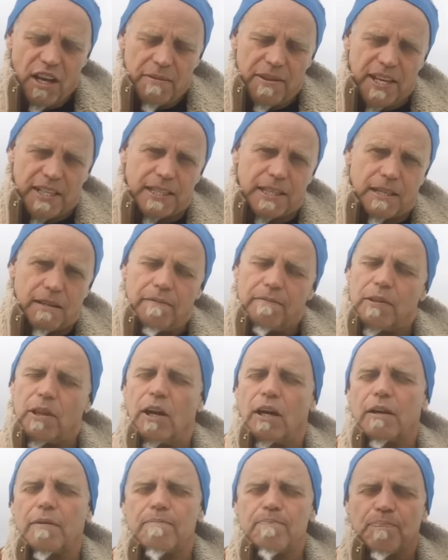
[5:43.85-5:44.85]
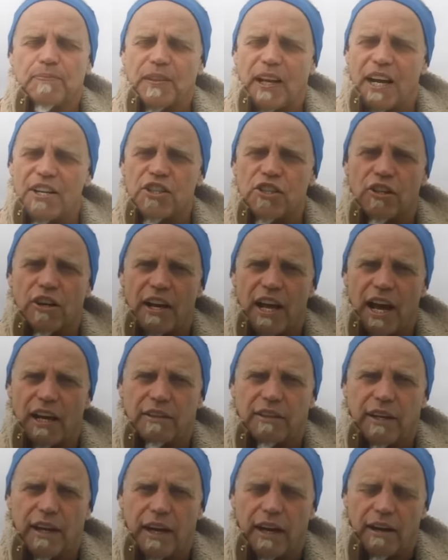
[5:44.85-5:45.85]
This, look, I stood
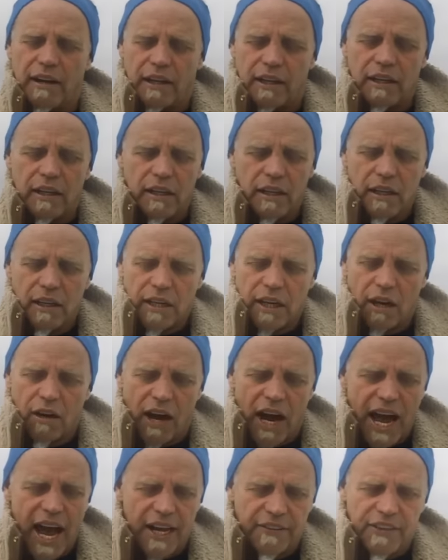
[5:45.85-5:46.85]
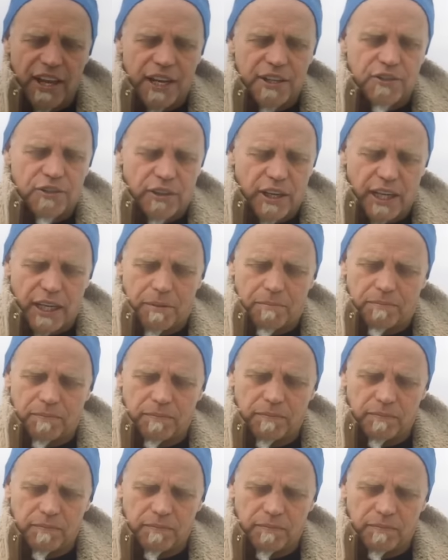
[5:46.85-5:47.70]
out there and, you know, I had that dream,